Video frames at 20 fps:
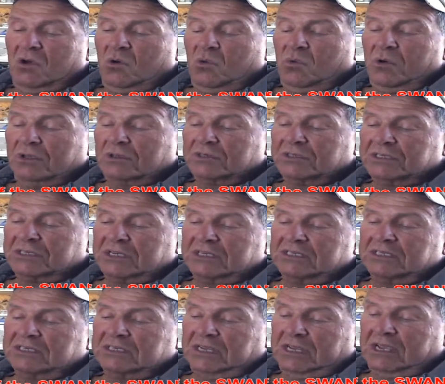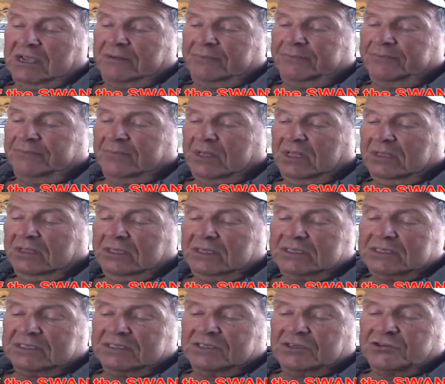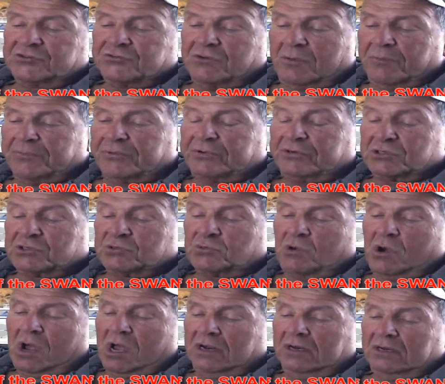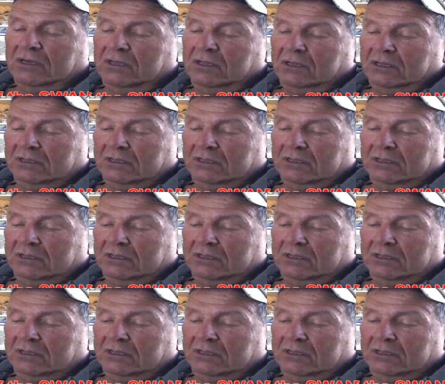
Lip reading: "Well," said Sam, "this is a trumpeter swan